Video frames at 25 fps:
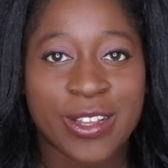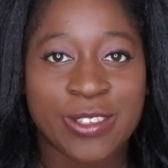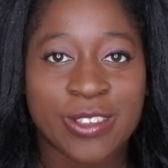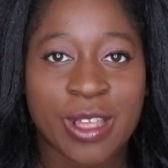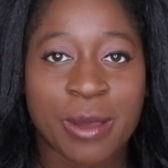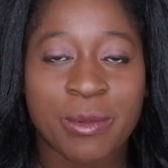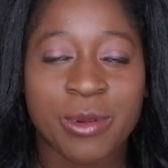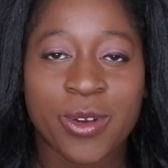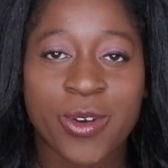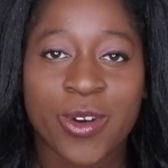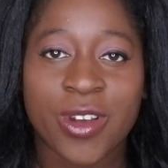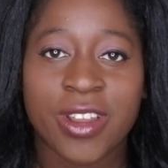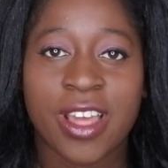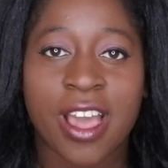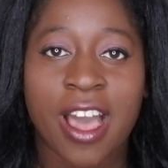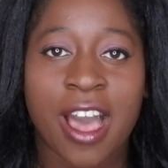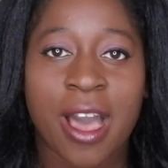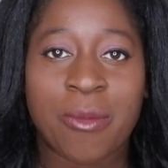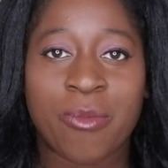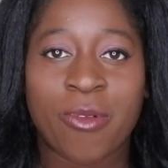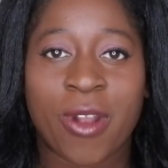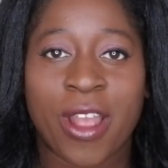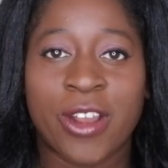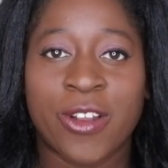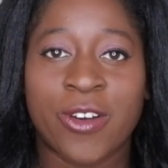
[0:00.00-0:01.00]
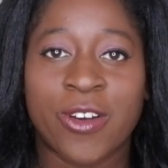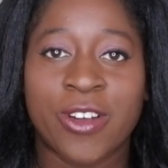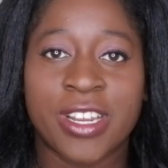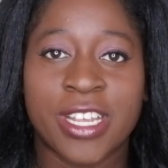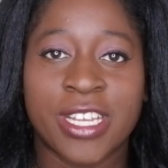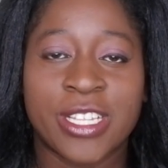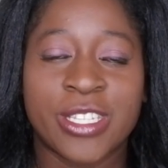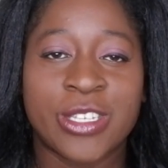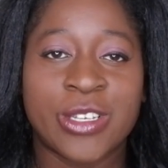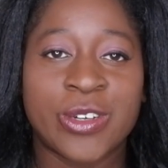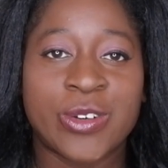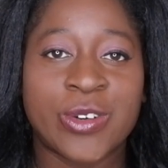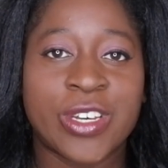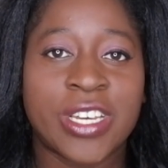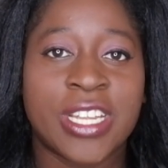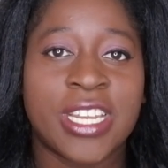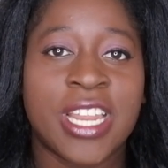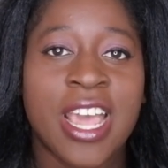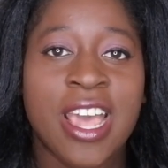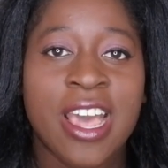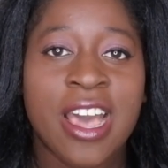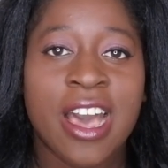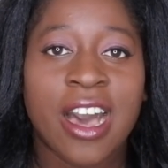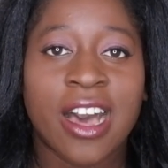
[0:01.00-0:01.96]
So I'm gonna go ahead and hop right on into it.